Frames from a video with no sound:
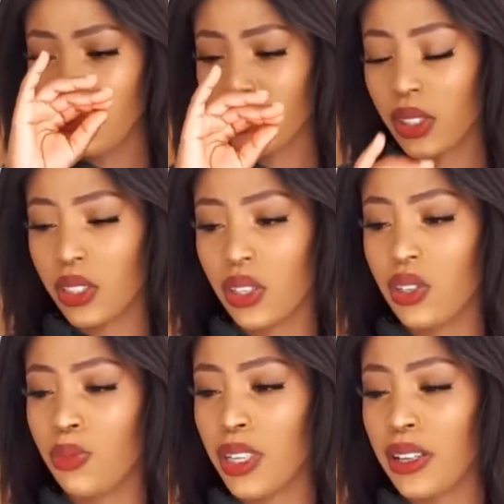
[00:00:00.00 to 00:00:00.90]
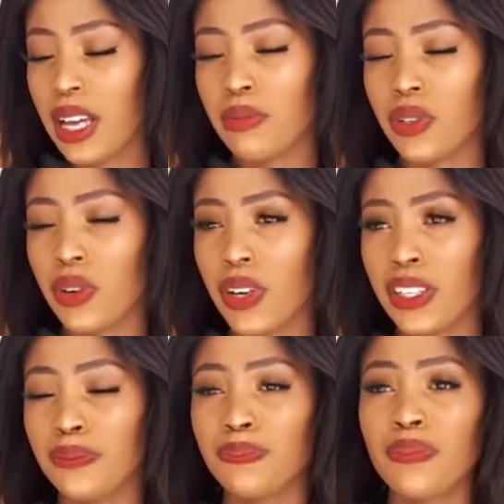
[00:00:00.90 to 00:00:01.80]
Excuse me, I'm sorry,
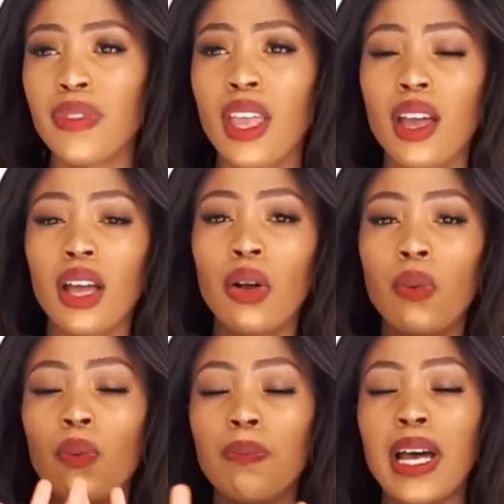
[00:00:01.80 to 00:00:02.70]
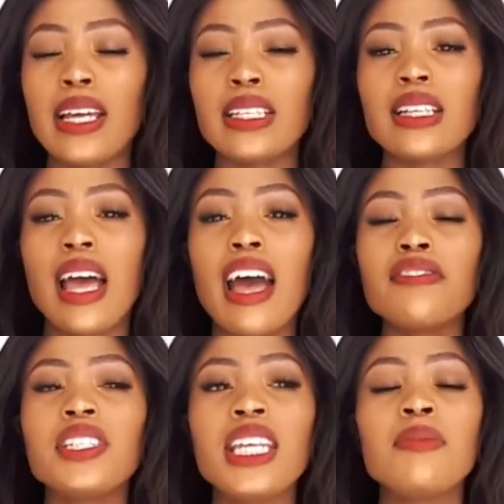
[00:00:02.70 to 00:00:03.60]
but
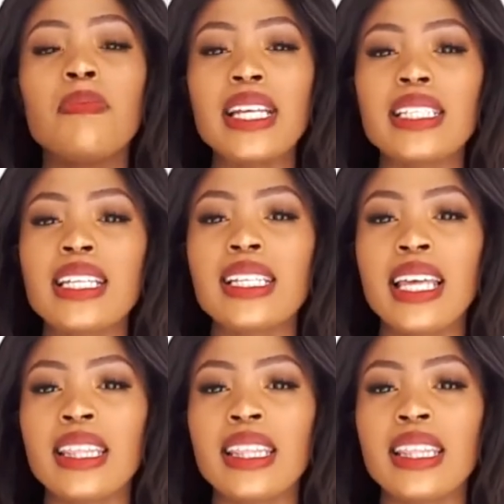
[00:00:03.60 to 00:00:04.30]
I've seen baskets like